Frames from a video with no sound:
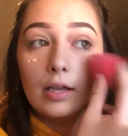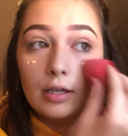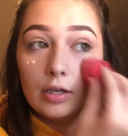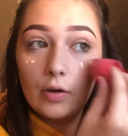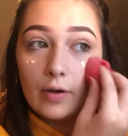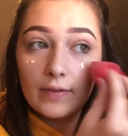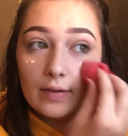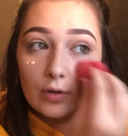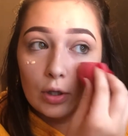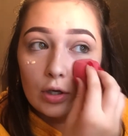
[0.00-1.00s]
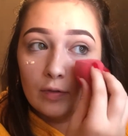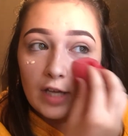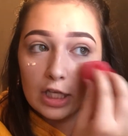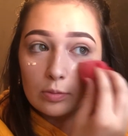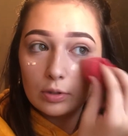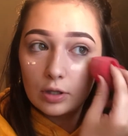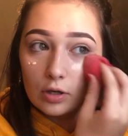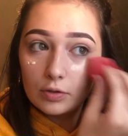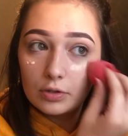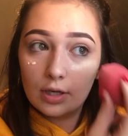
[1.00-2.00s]
You know, I've never heard of Casper the
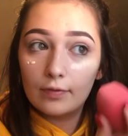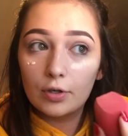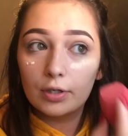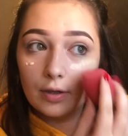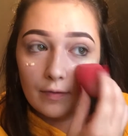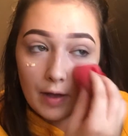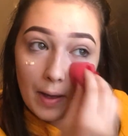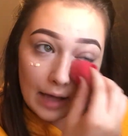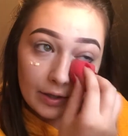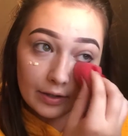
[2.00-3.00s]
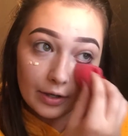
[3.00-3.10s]
Ghost. I've heard of Allie the